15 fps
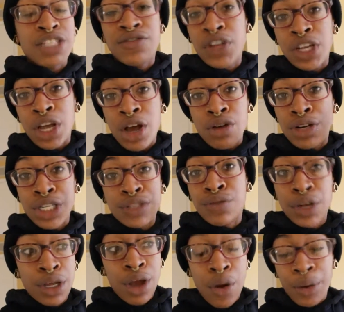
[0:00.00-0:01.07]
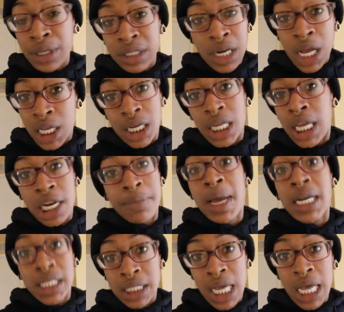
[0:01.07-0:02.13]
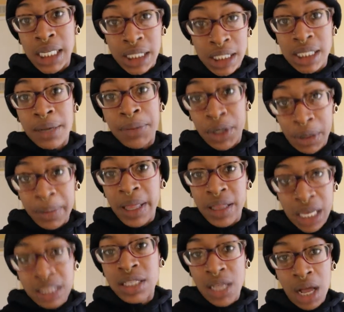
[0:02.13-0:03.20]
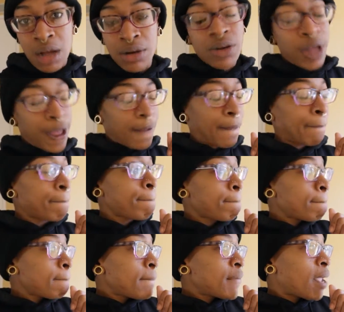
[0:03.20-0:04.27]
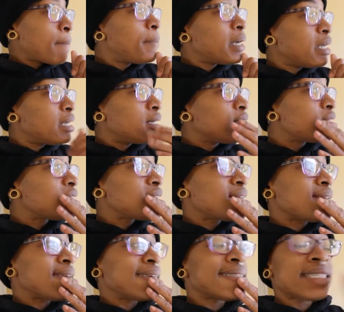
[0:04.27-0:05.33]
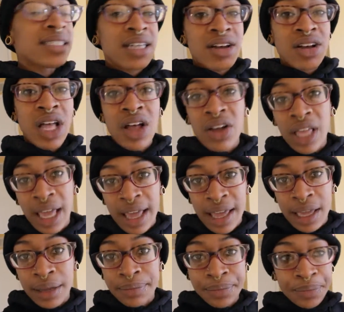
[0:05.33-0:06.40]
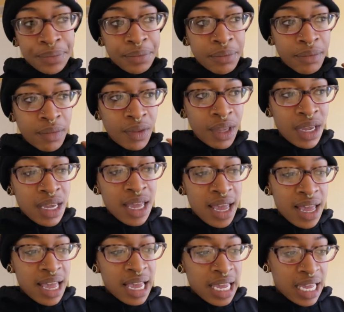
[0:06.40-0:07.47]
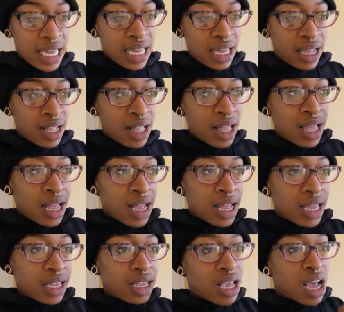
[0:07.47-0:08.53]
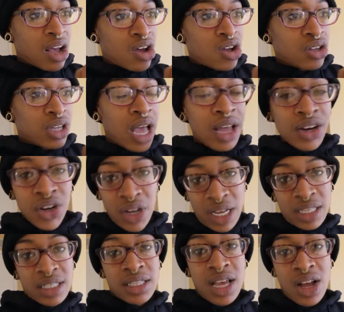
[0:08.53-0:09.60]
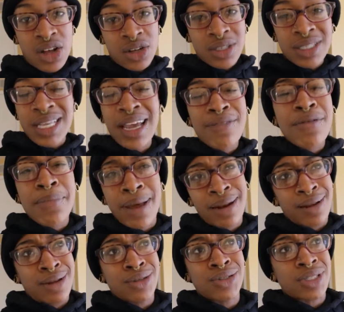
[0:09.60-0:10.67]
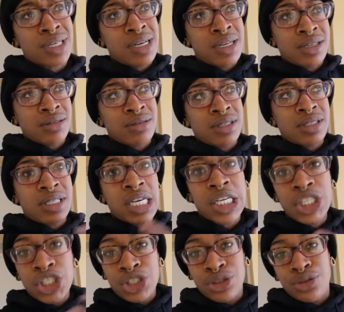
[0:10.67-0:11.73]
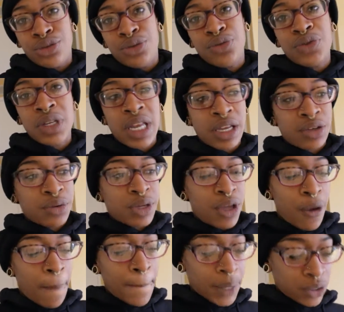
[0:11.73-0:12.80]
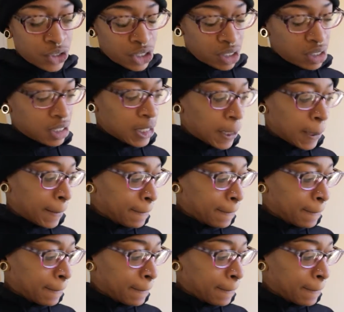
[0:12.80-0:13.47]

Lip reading: video. This video is not gonna get monetized because I'm gonna play that song, okay? But it's a song called K. K-A-E. And y'all know how songs, everybody knows songs touch you. You feel like you're in your emotions.